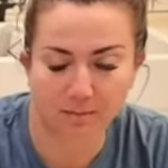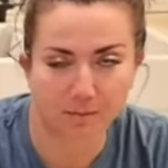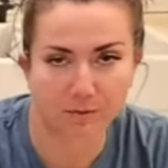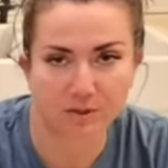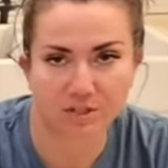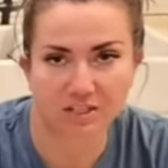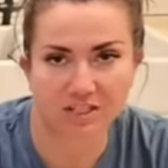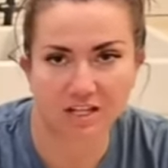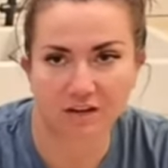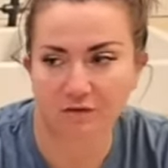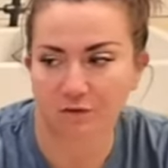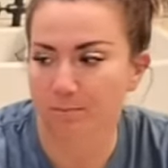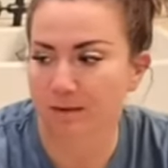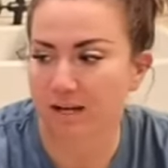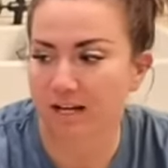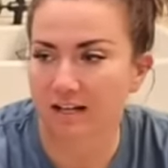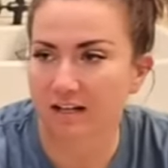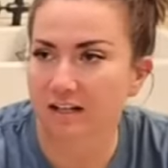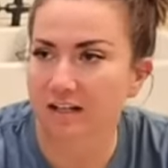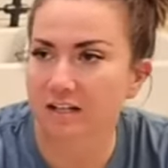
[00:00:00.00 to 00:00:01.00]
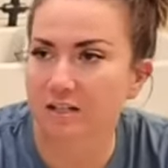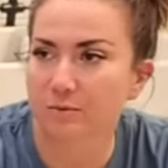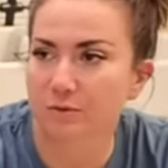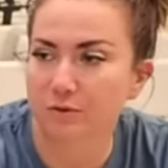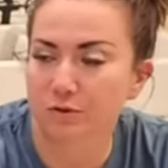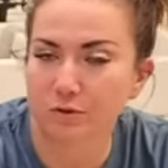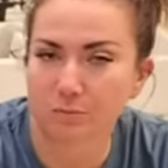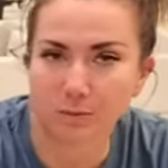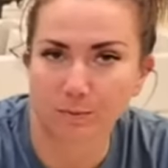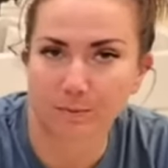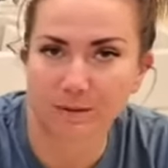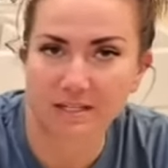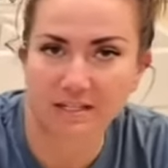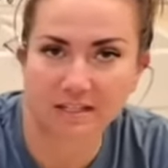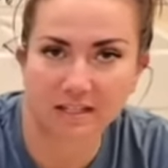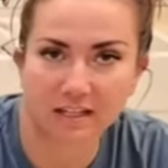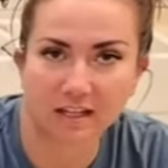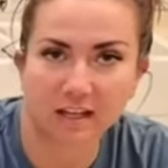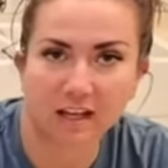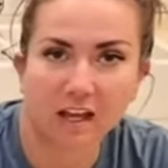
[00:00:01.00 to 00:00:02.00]
but we just never made it because we were super
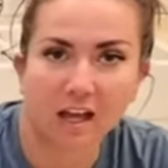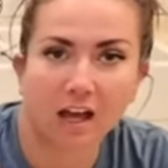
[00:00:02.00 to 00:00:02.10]
busy.